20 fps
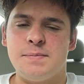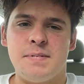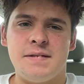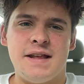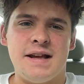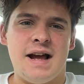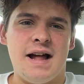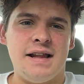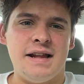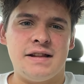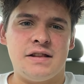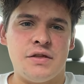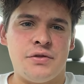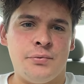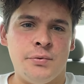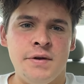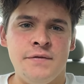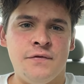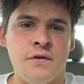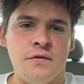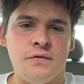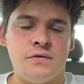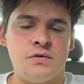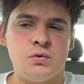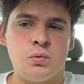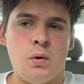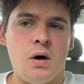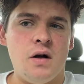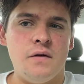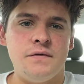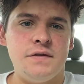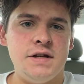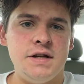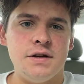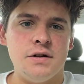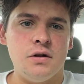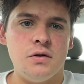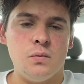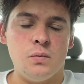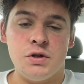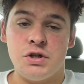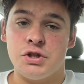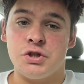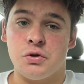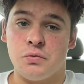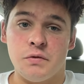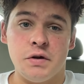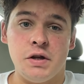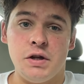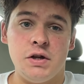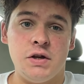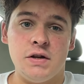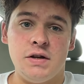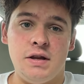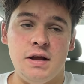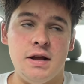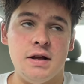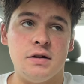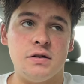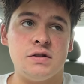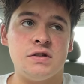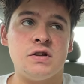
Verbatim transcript: but they got like the 3 for 12 deal, which is a really good deal.